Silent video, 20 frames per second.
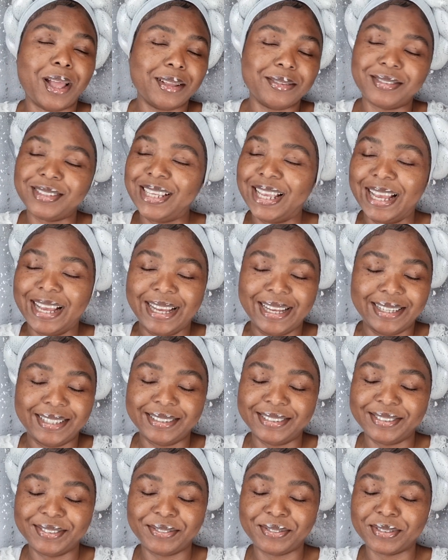yeah,
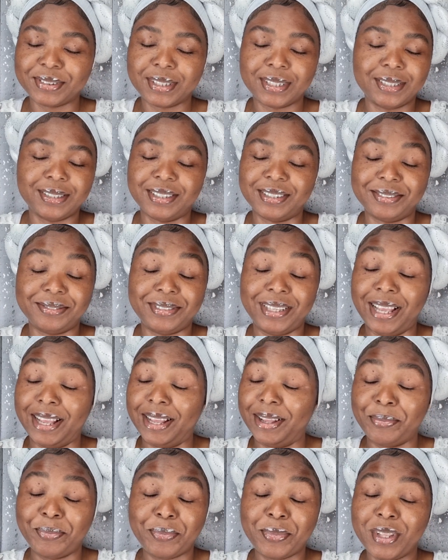uh, yeah.
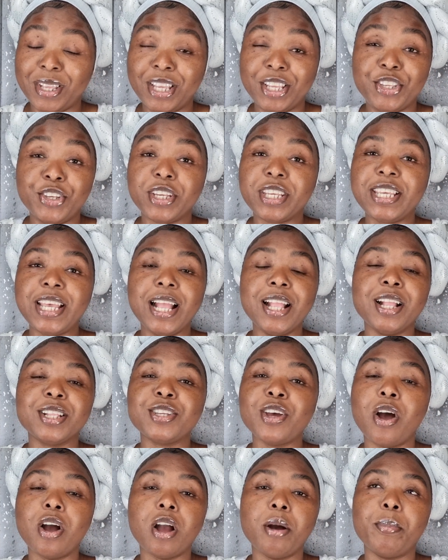You cannot
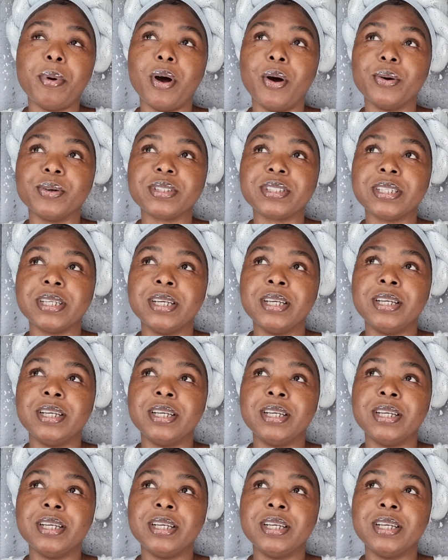talk about